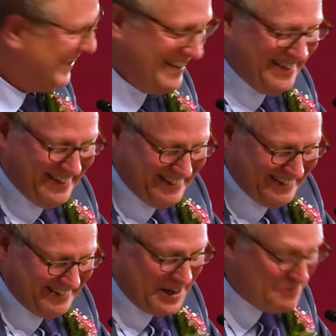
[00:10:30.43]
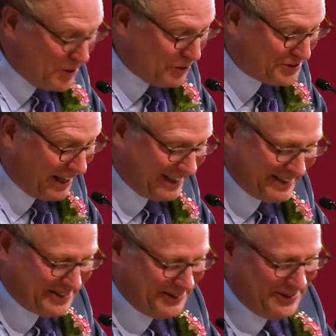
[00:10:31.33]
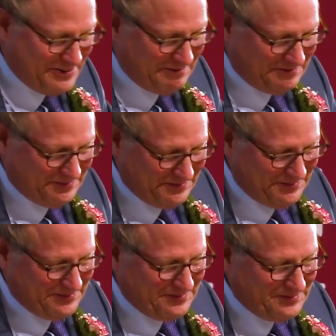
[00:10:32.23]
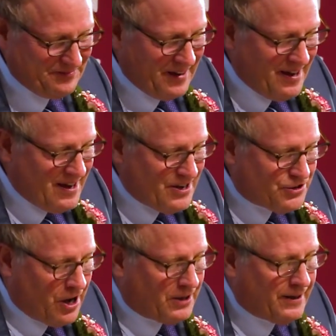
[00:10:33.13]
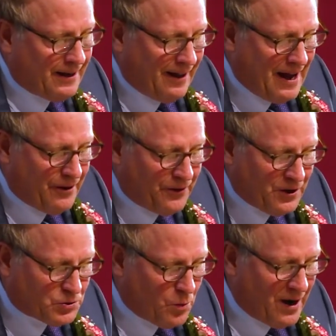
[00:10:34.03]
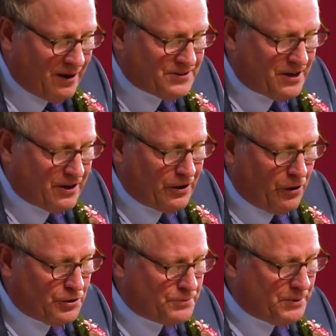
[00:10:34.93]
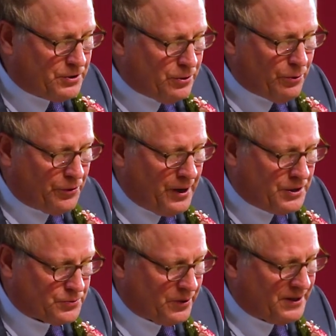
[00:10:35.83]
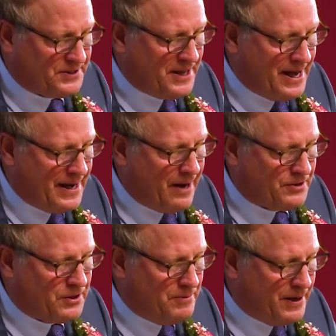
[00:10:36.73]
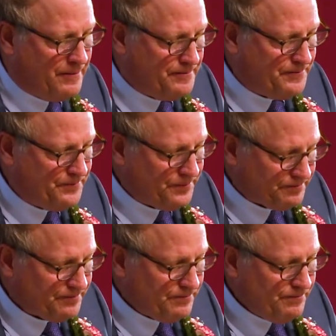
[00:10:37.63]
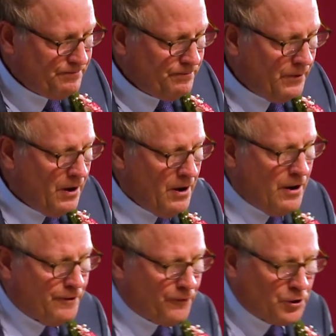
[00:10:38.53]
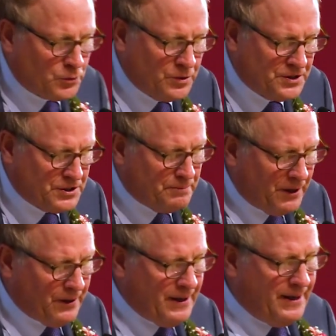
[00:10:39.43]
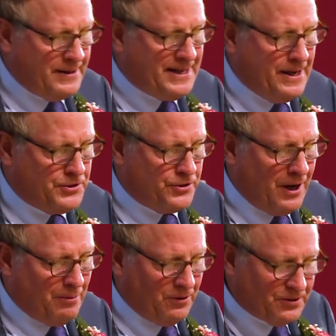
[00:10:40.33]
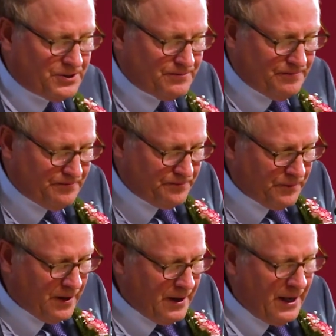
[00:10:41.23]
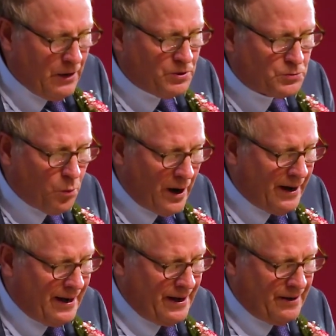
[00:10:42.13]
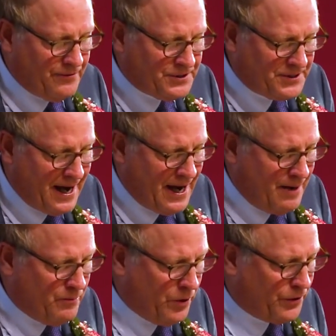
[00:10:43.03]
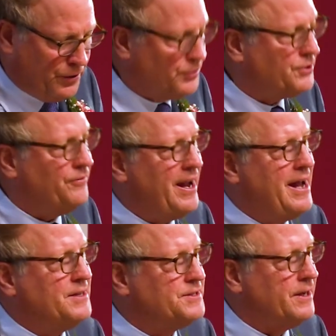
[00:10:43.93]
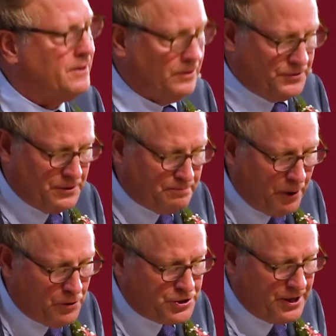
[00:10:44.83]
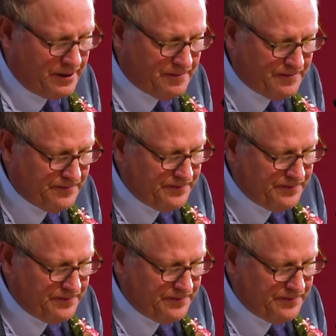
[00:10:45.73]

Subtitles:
and moves like it too. Chuck did a lot of things well as our coach, but two things really stand out to me. First was his ability to teach doubles. He was way ahead of his time with the use of hand signals and poaching.